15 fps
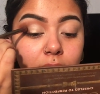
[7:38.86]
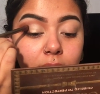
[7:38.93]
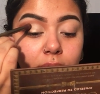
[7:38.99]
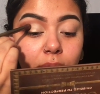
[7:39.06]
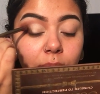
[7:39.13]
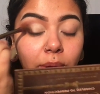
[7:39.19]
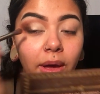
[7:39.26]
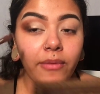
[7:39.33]

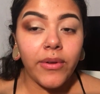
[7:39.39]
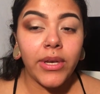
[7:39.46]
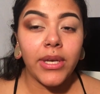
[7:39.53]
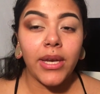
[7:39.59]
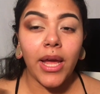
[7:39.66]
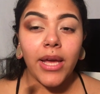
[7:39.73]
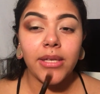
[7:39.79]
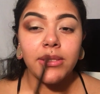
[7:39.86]
so you have a
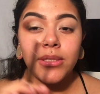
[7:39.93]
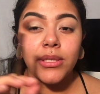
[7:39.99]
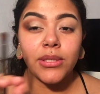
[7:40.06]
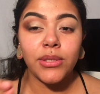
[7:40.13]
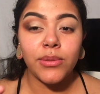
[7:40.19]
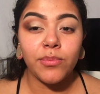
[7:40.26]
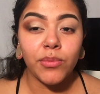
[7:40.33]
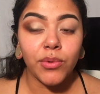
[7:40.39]
nice
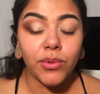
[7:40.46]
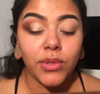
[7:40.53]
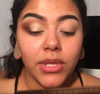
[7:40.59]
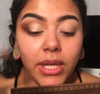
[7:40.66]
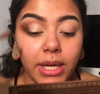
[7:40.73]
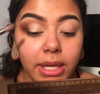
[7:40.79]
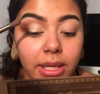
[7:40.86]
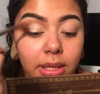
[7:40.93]
smooth
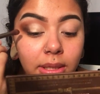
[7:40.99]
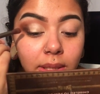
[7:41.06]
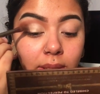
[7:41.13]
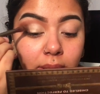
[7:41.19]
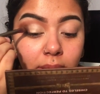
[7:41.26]
line.